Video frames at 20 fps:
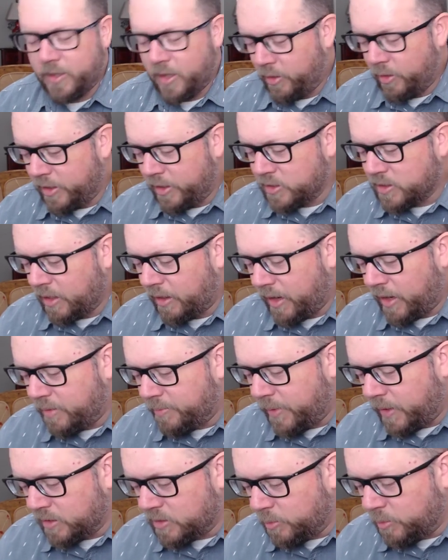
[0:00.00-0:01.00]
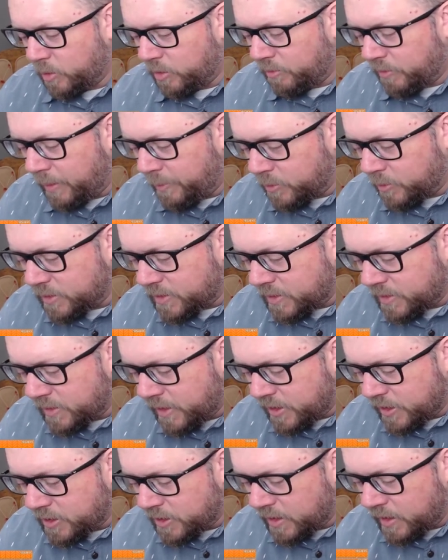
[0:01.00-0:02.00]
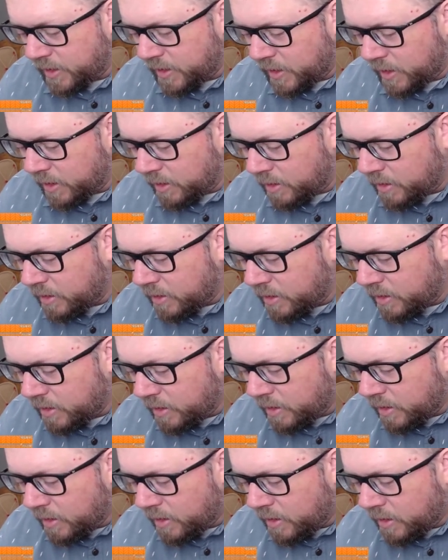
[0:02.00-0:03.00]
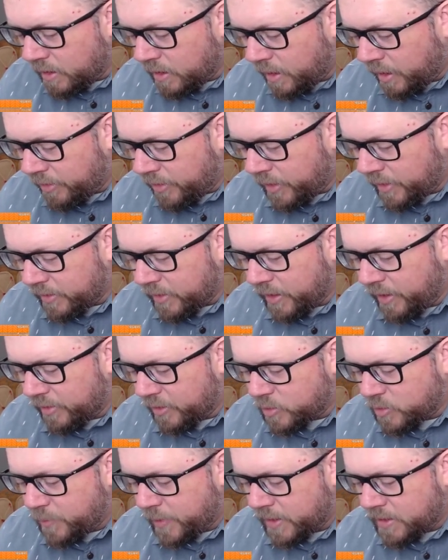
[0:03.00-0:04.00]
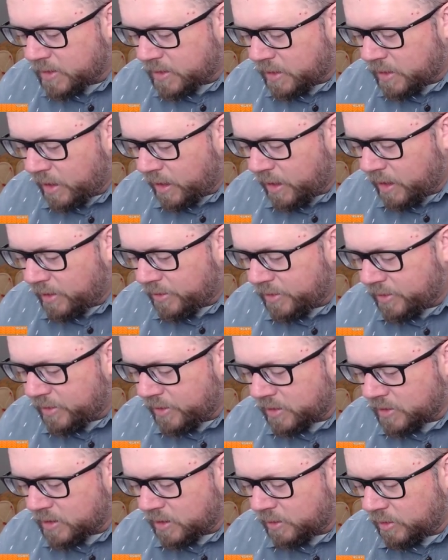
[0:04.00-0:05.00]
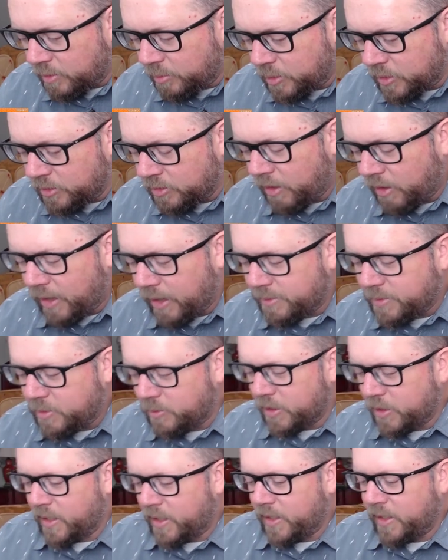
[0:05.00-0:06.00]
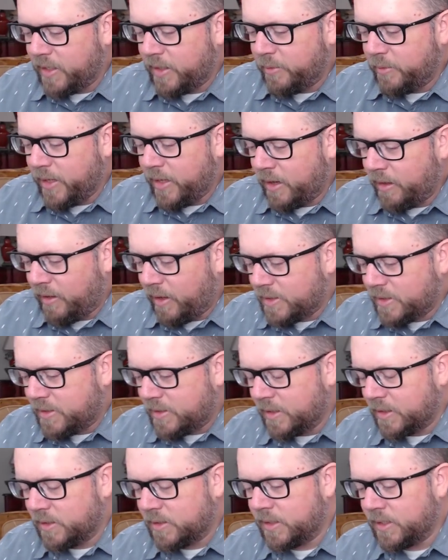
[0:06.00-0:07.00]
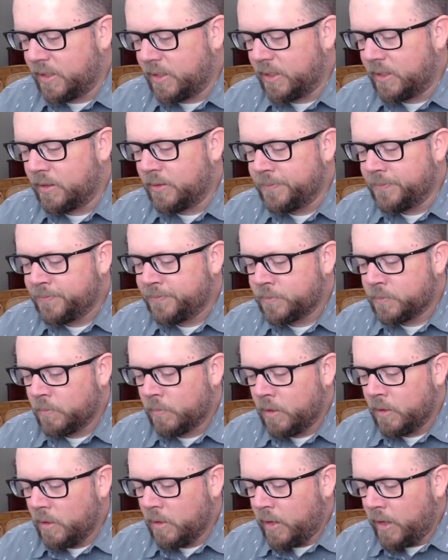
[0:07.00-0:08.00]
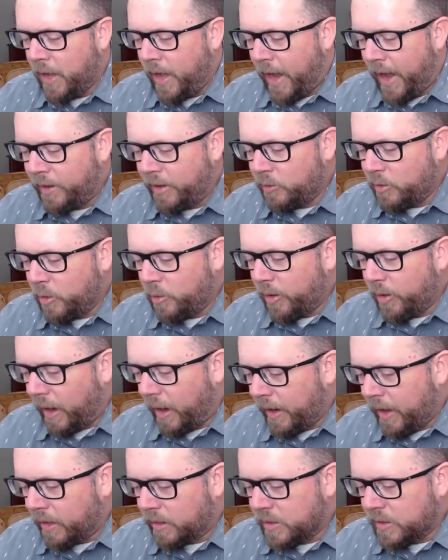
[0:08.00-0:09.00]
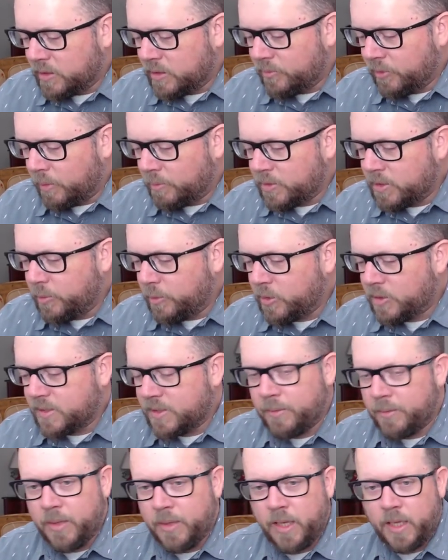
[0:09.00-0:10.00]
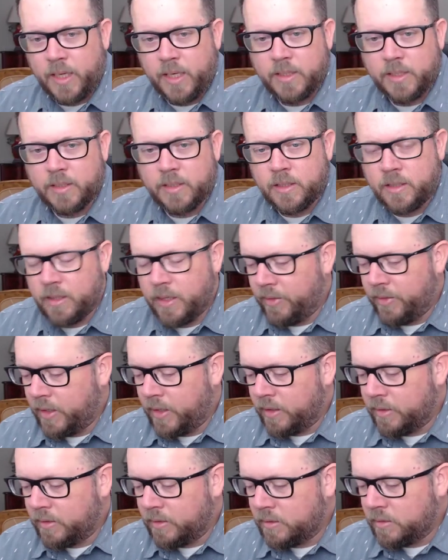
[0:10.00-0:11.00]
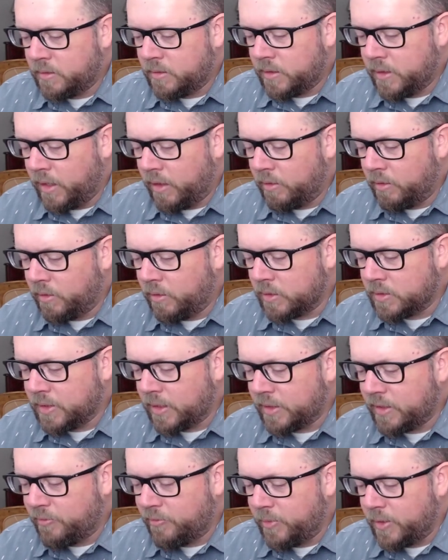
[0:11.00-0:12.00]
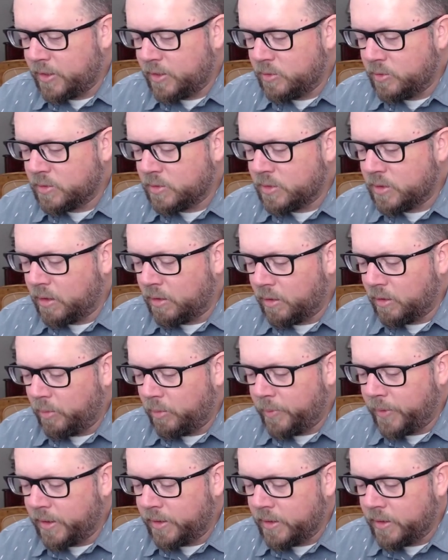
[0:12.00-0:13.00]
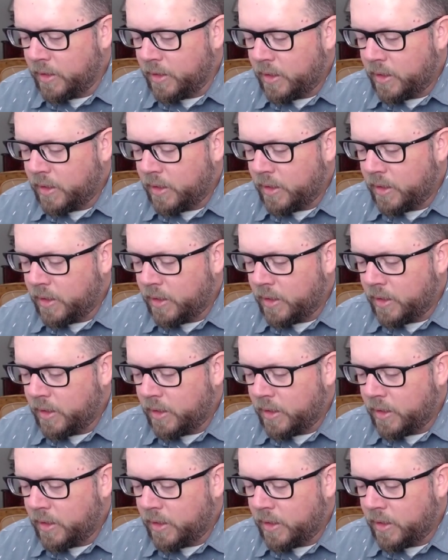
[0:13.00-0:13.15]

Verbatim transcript: oh, there's a lot of Baltimore representation in here. I think, yeah, there's Pen Sloth, there's a little blue crab. So we're going to get, we got a lot of stickers in here. I don't know where I got these from. Someone sent me these and then, you know, looks like they've been used a little bit